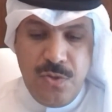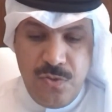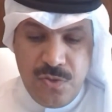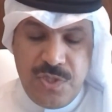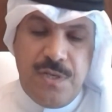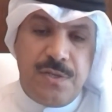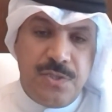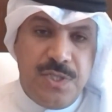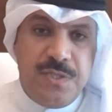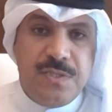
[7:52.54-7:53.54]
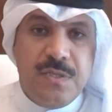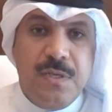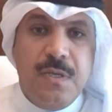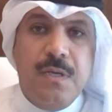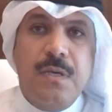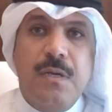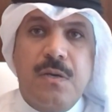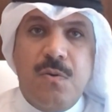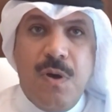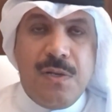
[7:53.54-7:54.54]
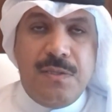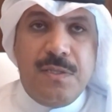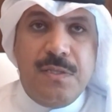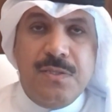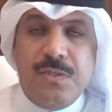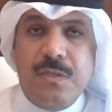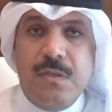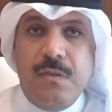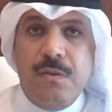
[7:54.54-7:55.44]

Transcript: new synergies, qualities, uh,